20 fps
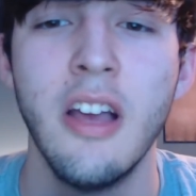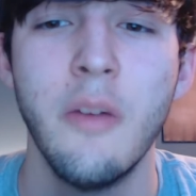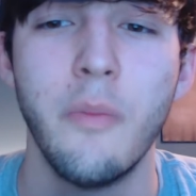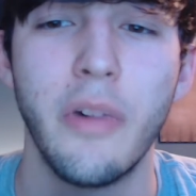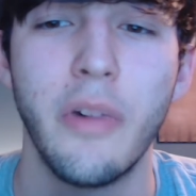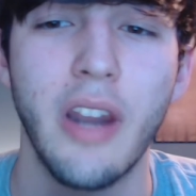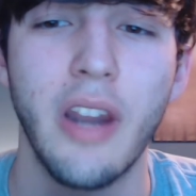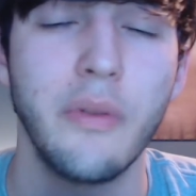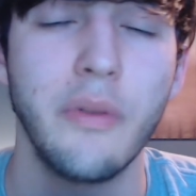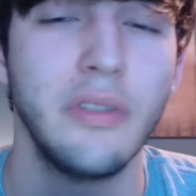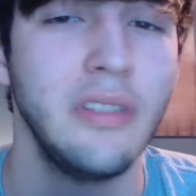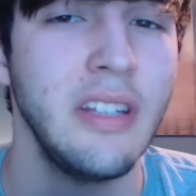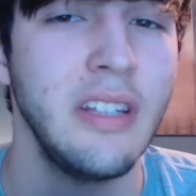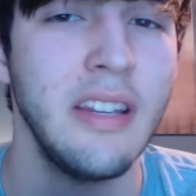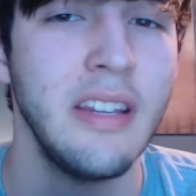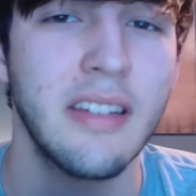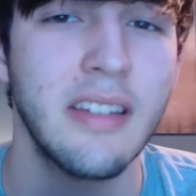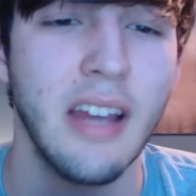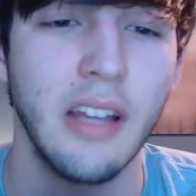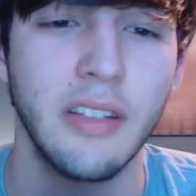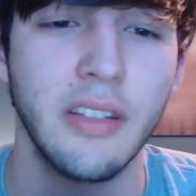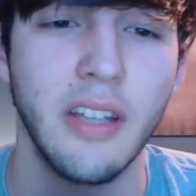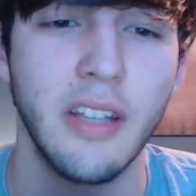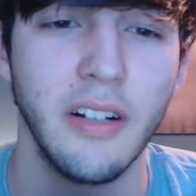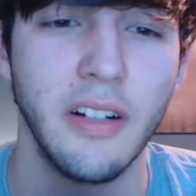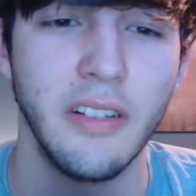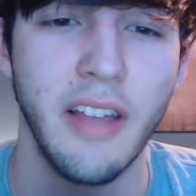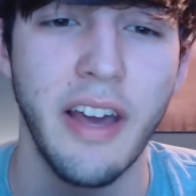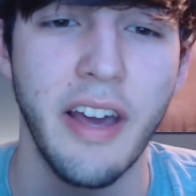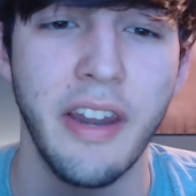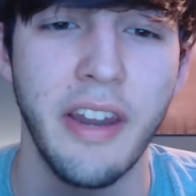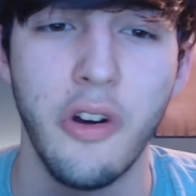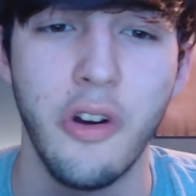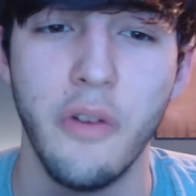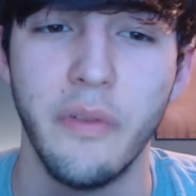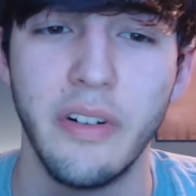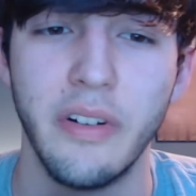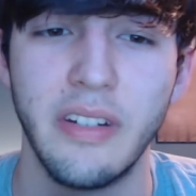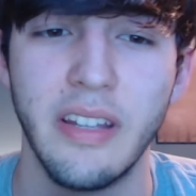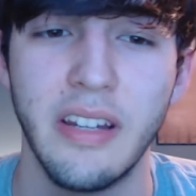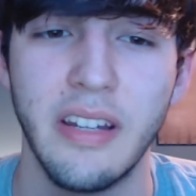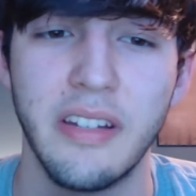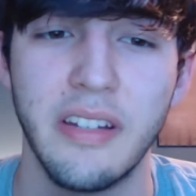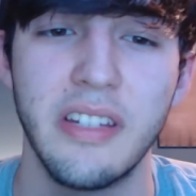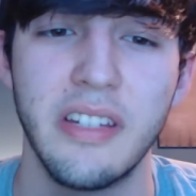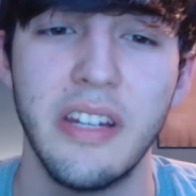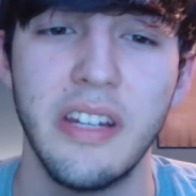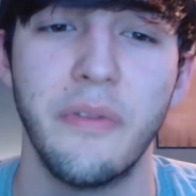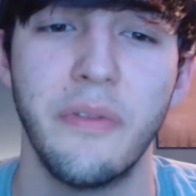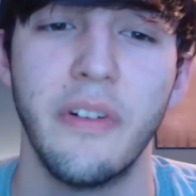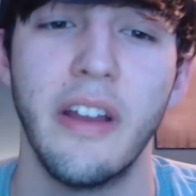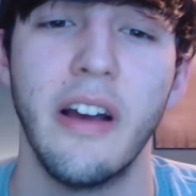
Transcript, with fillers: but I would lean South Carolina over Tennessee for now.